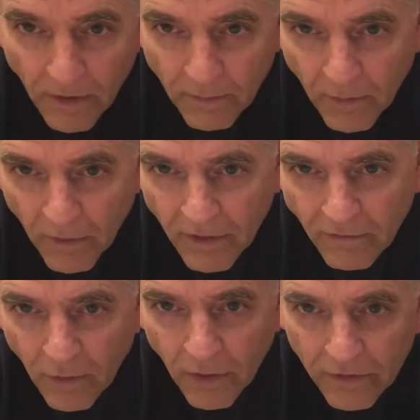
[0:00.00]
number one, of
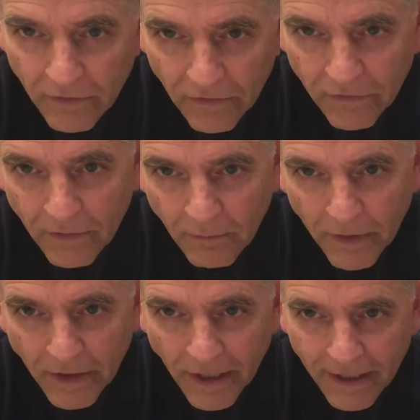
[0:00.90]
course, is when
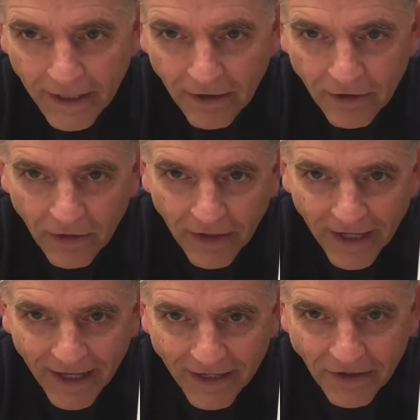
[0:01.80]
you get down to the
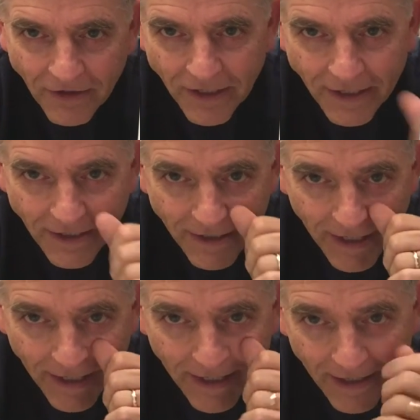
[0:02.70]
end, you need to
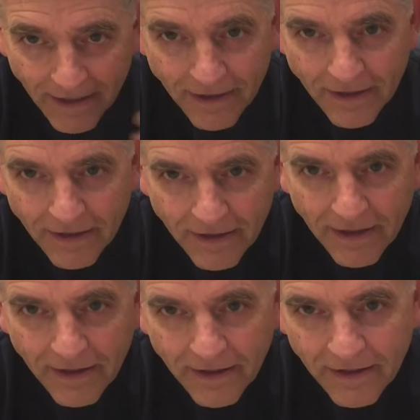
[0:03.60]
take
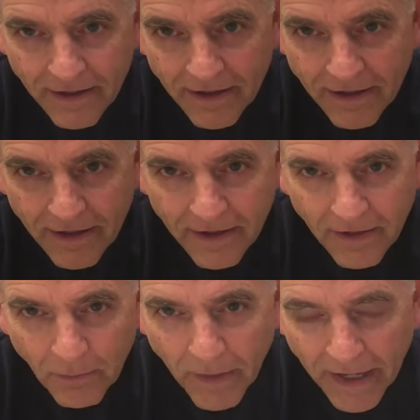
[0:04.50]

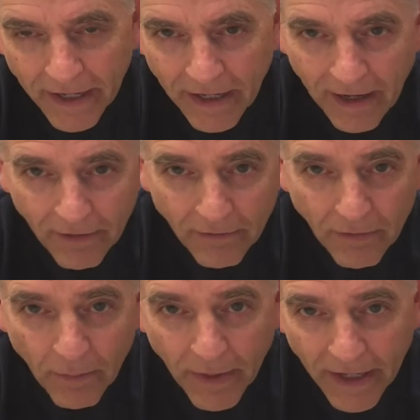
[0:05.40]
the bag out of
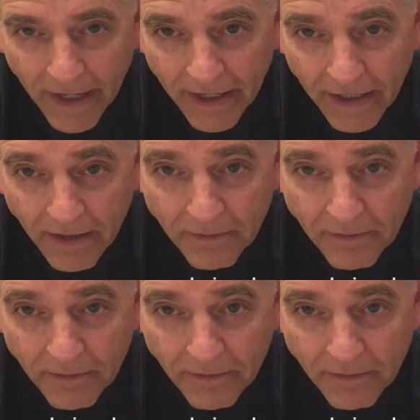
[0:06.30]
the bag,